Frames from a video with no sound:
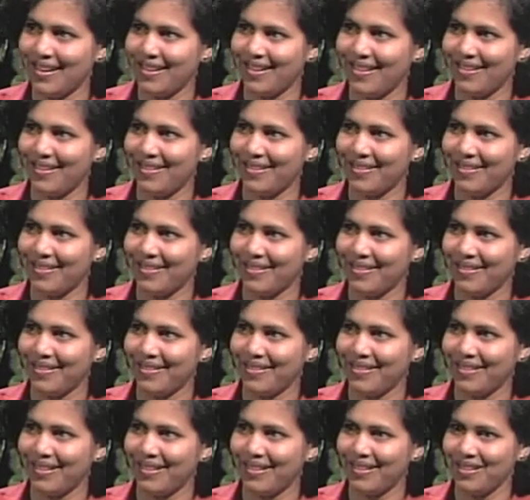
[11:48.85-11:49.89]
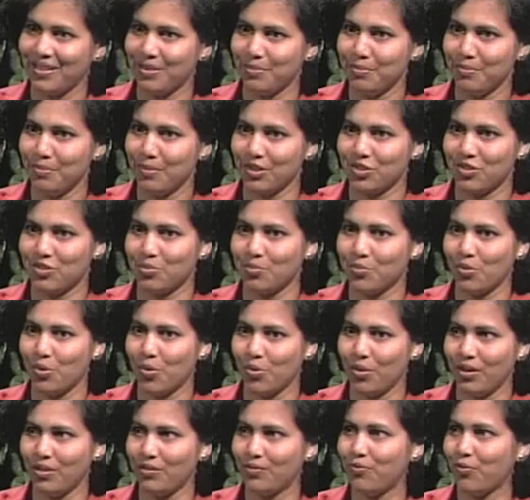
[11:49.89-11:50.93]
Uh, in a much
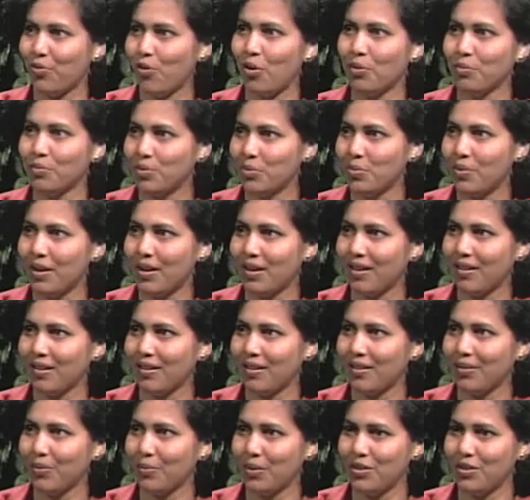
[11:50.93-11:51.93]
more informed way